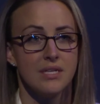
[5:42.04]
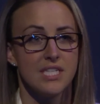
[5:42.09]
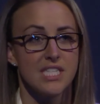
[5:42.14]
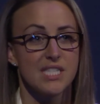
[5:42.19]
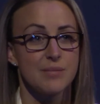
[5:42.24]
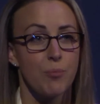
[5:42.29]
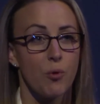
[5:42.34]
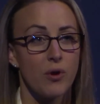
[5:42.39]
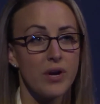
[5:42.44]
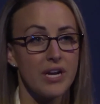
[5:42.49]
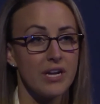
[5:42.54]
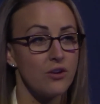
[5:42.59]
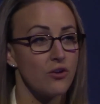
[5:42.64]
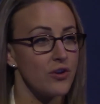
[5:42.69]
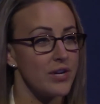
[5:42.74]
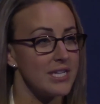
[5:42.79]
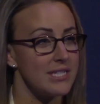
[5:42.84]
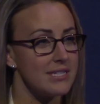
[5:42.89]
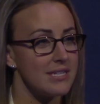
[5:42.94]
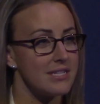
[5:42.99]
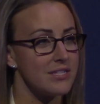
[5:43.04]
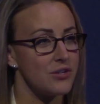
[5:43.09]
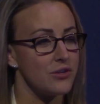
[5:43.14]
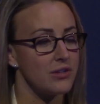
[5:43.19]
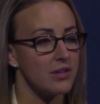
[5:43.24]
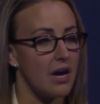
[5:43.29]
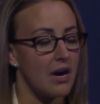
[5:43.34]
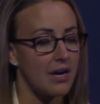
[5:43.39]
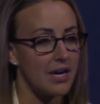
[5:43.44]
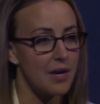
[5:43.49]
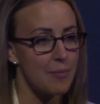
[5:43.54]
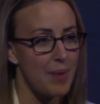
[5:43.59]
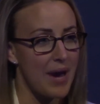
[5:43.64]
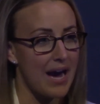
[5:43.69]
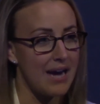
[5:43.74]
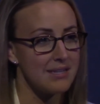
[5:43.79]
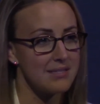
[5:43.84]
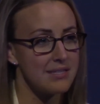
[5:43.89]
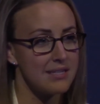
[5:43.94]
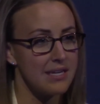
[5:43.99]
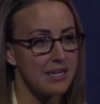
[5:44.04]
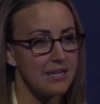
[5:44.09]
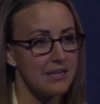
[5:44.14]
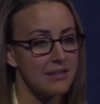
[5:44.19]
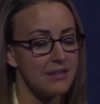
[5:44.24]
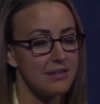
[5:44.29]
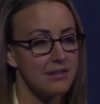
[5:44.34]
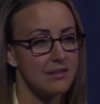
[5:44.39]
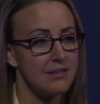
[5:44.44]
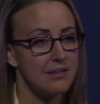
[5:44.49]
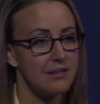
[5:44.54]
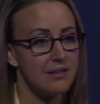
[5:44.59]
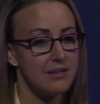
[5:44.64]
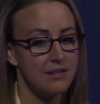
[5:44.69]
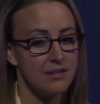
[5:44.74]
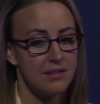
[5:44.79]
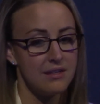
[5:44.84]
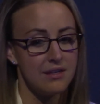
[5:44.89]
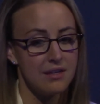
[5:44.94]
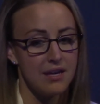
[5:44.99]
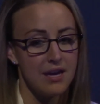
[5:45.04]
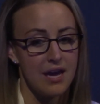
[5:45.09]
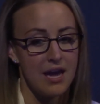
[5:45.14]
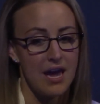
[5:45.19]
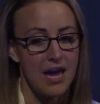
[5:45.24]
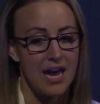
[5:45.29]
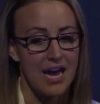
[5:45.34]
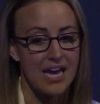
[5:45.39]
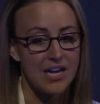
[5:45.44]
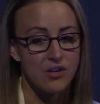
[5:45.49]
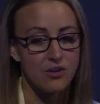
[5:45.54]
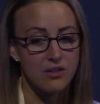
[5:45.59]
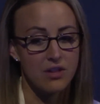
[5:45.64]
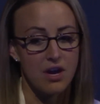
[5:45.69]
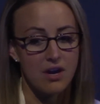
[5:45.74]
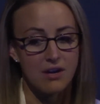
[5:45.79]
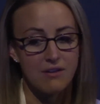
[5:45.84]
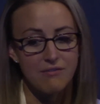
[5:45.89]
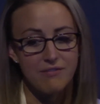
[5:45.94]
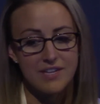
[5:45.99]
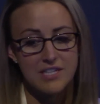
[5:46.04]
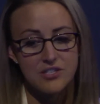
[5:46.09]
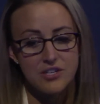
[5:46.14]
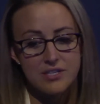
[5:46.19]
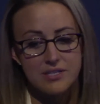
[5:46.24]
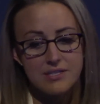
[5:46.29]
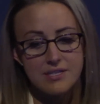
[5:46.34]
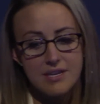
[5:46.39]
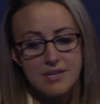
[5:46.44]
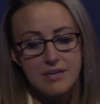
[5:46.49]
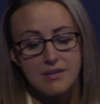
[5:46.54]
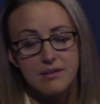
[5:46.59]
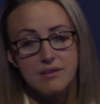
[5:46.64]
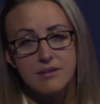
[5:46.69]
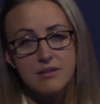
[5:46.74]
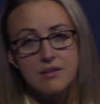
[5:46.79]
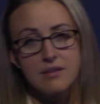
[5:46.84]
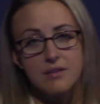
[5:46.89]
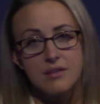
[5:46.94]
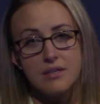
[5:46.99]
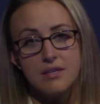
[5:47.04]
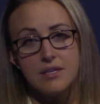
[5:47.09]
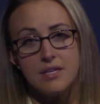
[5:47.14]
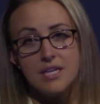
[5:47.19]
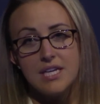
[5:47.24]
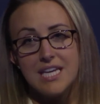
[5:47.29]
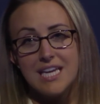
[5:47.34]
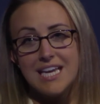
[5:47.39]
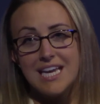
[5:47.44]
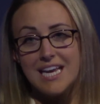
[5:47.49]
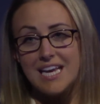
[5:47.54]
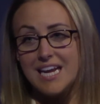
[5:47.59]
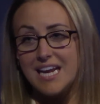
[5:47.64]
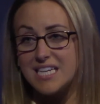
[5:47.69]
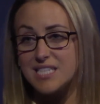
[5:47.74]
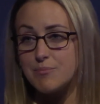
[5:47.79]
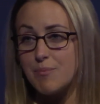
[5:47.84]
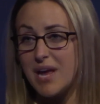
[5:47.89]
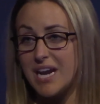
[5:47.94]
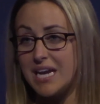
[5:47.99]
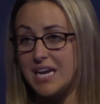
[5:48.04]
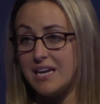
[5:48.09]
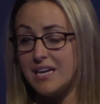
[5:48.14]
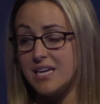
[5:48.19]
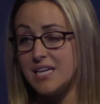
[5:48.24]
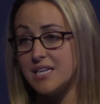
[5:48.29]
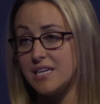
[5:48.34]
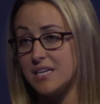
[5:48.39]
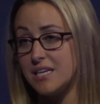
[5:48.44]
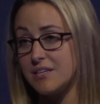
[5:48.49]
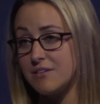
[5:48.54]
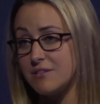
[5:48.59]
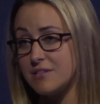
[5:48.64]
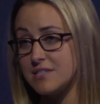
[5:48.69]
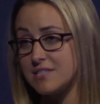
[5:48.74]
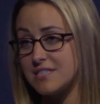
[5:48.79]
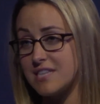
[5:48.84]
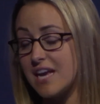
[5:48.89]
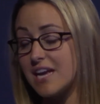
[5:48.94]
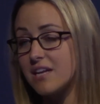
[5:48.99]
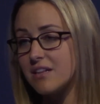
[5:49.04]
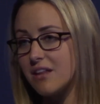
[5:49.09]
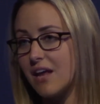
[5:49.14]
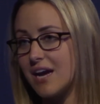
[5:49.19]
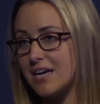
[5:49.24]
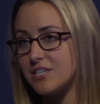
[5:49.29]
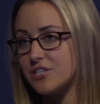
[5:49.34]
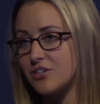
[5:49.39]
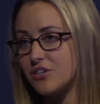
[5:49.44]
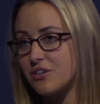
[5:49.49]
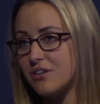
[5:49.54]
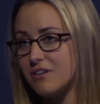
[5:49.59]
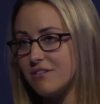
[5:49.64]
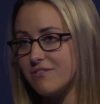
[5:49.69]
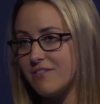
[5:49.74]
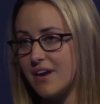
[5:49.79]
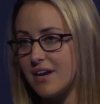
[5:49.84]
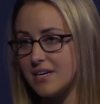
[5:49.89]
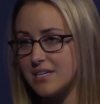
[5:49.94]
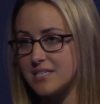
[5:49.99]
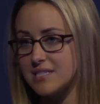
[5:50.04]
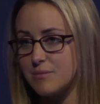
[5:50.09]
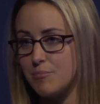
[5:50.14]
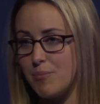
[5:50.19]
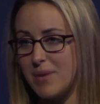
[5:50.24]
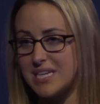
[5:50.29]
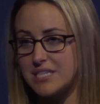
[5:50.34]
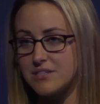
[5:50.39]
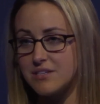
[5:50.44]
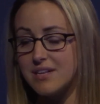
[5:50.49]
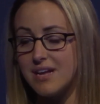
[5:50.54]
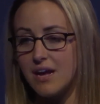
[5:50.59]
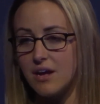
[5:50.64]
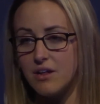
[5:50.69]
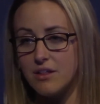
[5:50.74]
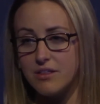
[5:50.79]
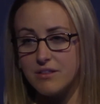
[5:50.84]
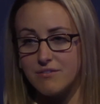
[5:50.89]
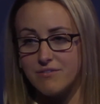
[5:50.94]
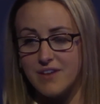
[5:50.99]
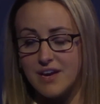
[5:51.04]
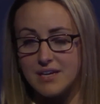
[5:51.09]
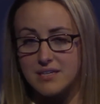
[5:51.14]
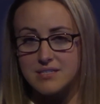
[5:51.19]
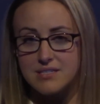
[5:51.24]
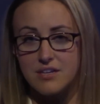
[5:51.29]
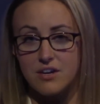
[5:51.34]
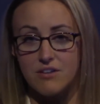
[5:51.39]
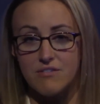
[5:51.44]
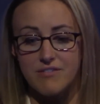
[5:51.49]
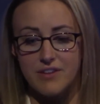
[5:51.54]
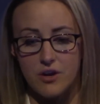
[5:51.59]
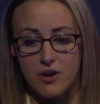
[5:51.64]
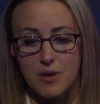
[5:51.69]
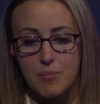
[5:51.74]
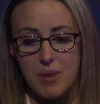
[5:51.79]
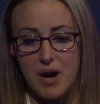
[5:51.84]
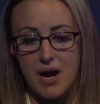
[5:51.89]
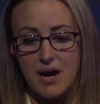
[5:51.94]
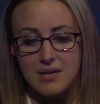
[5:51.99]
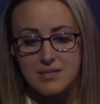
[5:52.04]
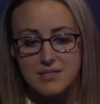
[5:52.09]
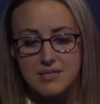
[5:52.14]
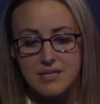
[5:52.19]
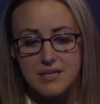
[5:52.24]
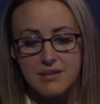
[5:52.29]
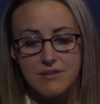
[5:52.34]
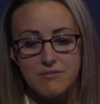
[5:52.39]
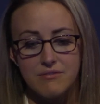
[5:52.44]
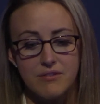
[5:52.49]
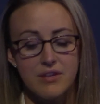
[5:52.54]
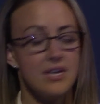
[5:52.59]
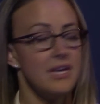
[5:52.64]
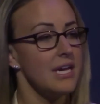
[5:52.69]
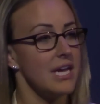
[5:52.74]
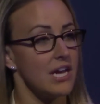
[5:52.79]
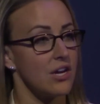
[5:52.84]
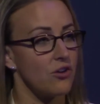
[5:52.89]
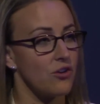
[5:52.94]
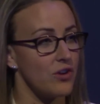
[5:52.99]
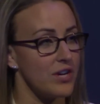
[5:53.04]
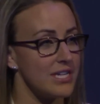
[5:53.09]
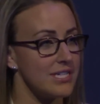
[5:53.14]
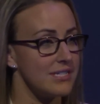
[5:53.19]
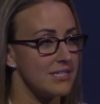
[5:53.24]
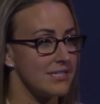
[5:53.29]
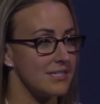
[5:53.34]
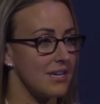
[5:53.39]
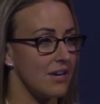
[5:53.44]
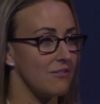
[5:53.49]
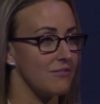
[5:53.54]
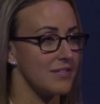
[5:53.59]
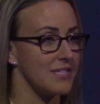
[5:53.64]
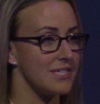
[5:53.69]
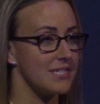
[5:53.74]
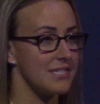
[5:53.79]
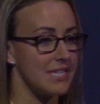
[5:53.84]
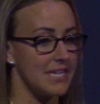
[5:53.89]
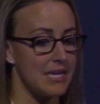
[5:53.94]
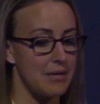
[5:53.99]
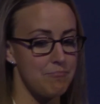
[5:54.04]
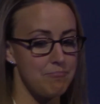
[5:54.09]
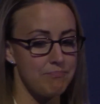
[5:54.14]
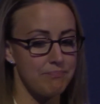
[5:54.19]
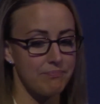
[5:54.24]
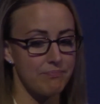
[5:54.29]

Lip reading: Sport increases your lung capacity and your lung efficiency. It has many psychological effects, mental health effects that are very positive, increased self-esteem,